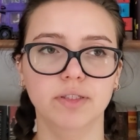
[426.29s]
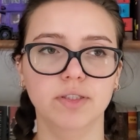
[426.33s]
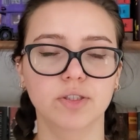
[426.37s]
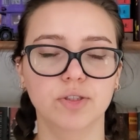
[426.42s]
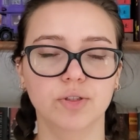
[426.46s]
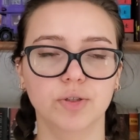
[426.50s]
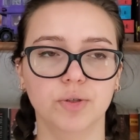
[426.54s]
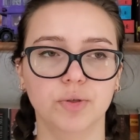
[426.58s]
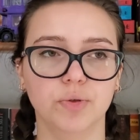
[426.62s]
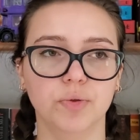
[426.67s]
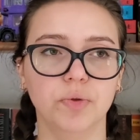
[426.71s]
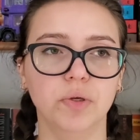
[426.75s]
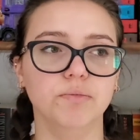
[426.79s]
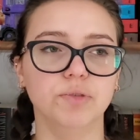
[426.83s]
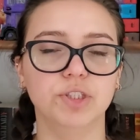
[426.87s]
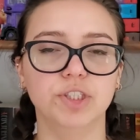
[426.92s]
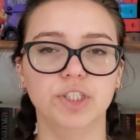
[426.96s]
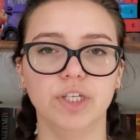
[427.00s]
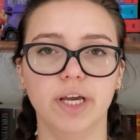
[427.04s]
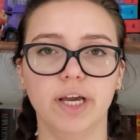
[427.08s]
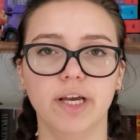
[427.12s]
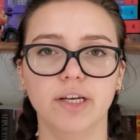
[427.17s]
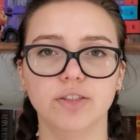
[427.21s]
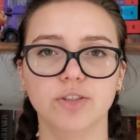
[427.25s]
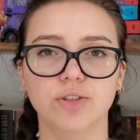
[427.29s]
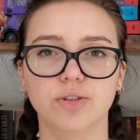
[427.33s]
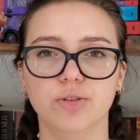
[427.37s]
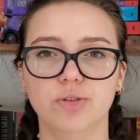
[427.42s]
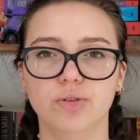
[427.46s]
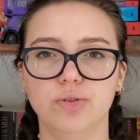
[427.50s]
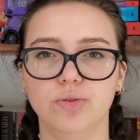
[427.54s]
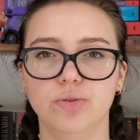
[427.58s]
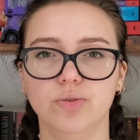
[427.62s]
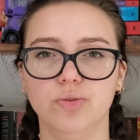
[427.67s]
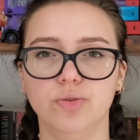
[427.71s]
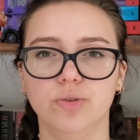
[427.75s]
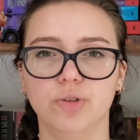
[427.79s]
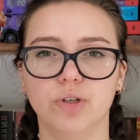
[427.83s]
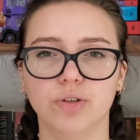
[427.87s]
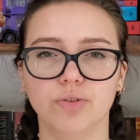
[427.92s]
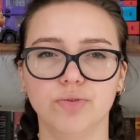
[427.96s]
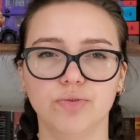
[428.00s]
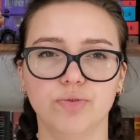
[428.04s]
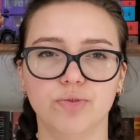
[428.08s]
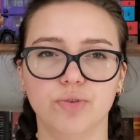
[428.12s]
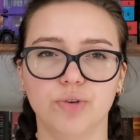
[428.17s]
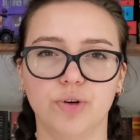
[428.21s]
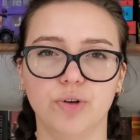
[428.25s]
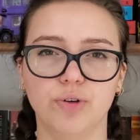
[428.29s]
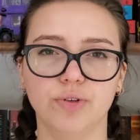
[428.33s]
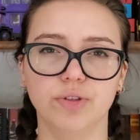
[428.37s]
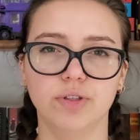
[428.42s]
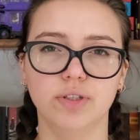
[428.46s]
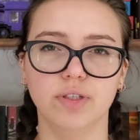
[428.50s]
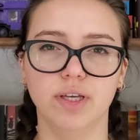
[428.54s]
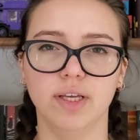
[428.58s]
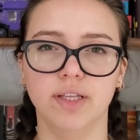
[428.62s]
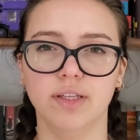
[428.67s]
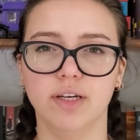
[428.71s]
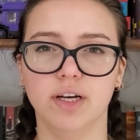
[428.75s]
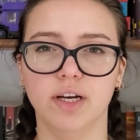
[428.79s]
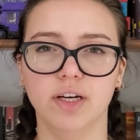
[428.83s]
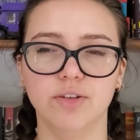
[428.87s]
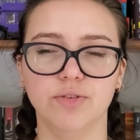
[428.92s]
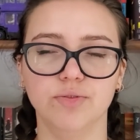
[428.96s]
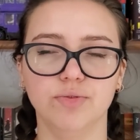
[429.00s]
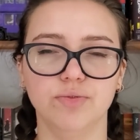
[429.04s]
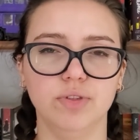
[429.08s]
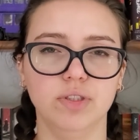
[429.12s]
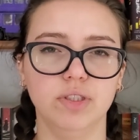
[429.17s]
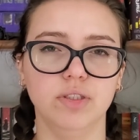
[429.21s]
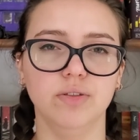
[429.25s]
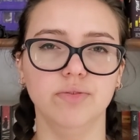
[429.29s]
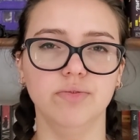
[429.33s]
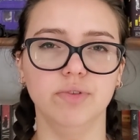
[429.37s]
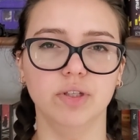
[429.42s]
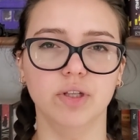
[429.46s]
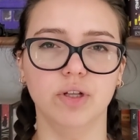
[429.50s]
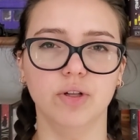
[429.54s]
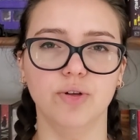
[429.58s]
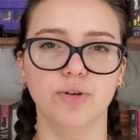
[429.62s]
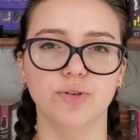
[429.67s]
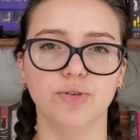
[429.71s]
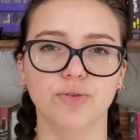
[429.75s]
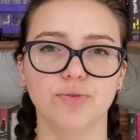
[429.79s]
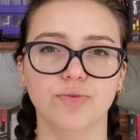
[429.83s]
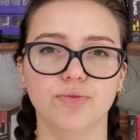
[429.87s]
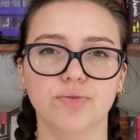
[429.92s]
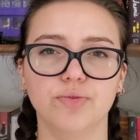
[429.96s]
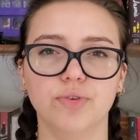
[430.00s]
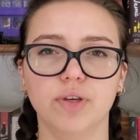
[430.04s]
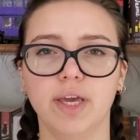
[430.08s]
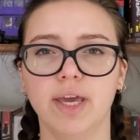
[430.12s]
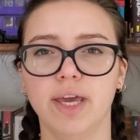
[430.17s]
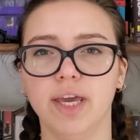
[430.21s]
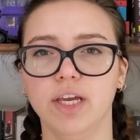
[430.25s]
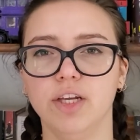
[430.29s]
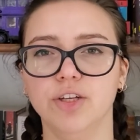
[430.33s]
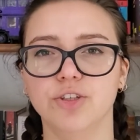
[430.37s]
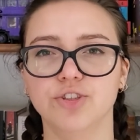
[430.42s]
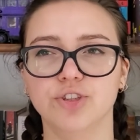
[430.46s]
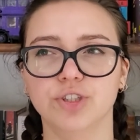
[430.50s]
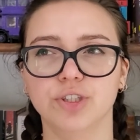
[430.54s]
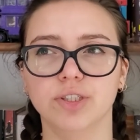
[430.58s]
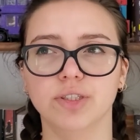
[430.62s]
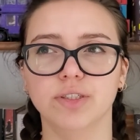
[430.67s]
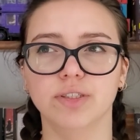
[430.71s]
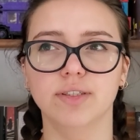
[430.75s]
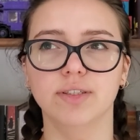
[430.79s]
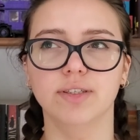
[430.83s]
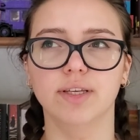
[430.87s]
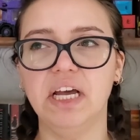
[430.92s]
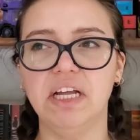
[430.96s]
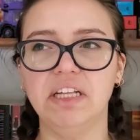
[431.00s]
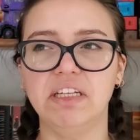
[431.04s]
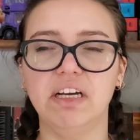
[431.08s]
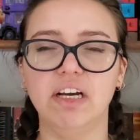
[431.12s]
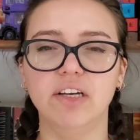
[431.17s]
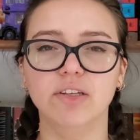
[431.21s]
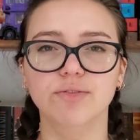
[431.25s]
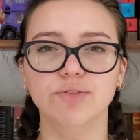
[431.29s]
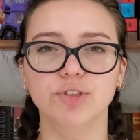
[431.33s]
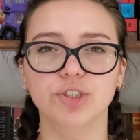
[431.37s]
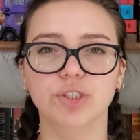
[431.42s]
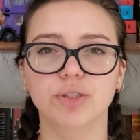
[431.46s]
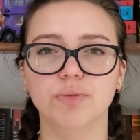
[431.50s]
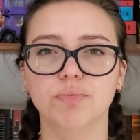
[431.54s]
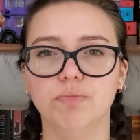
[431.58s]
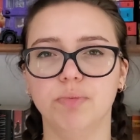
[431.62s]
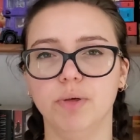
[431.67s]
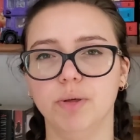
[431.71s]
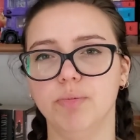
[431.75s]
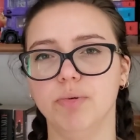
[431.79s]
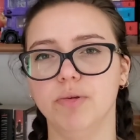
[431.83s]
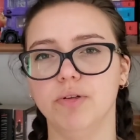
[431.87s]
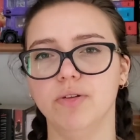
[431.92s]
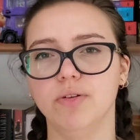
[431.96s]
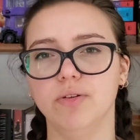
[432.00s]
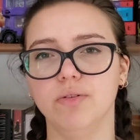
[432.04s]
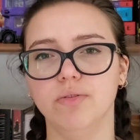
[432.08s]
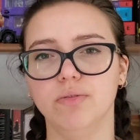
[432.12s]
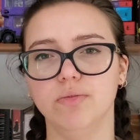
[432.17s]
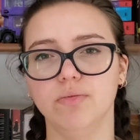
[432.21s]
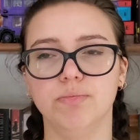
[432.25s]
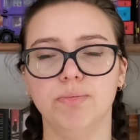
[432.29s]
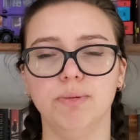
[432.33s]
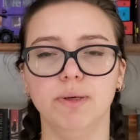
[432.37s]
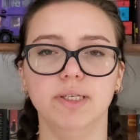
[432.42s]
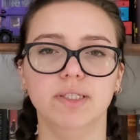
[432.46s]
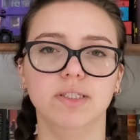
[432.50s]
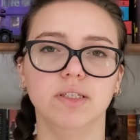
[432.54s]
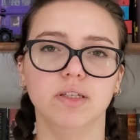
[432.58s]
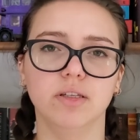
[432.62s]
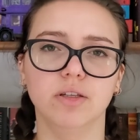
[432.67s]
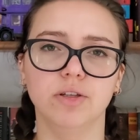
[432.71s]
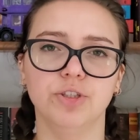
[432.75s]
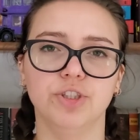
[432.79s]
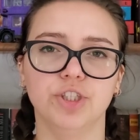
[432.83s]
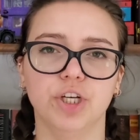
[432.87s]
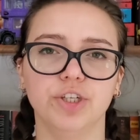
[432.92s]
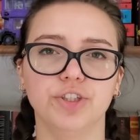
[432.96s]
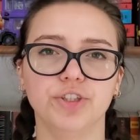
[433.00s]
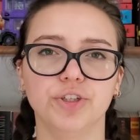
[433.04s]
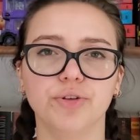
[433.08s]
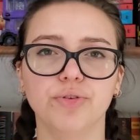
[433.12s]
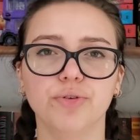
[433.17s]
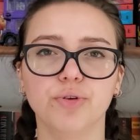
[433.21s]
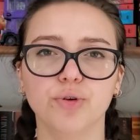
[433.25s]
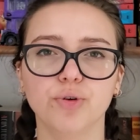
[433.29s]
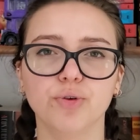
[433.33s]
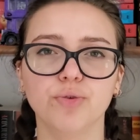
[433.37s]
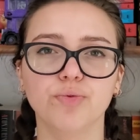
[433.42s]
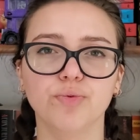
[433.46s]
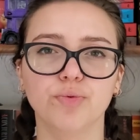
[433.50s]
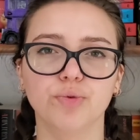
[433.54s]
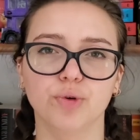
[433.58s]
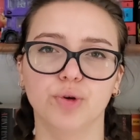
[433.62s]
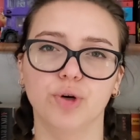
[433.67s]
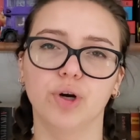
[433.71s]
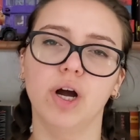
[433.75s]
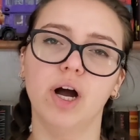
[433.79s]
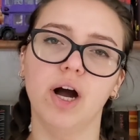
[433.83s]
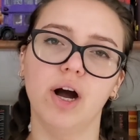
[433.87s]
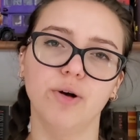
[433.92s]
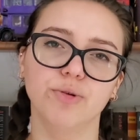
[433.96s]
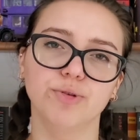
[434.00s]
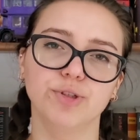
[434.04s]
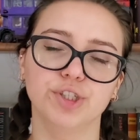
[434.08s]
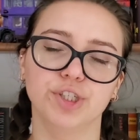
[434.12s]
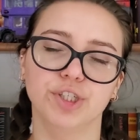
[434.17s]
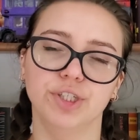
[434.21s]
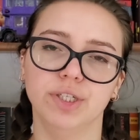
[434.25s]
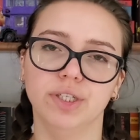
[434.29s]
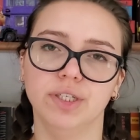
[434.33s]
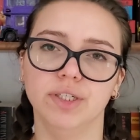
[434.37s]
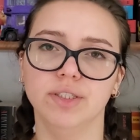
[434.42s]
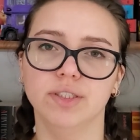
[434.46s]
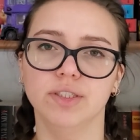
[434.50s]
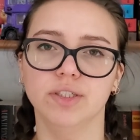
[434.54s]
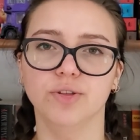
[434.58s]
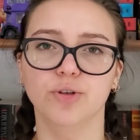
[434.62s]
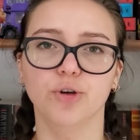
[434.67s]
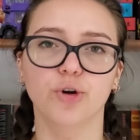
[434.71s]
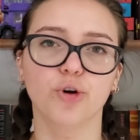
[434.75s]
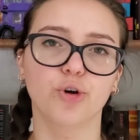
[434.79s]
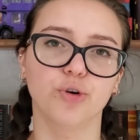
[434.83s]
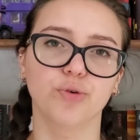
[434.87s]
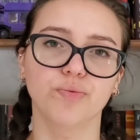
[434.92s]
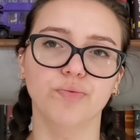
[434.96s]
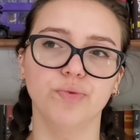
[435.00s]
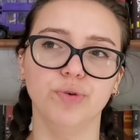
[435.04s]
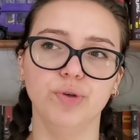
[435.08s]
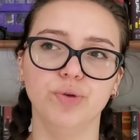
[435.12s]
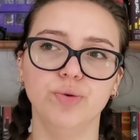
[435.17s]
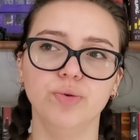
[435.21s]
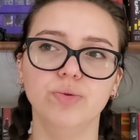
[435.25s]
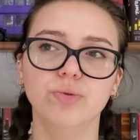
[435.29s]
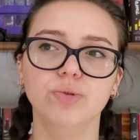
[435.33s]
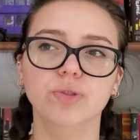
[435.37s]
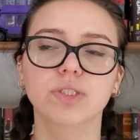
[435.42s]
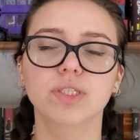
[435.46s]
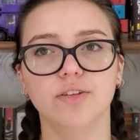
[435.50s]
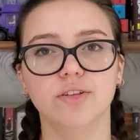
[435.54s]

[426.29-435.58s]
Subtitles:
So she has to confront and kind of deal with a lot of hatred and kind of just people basically judging her for how she is and her views.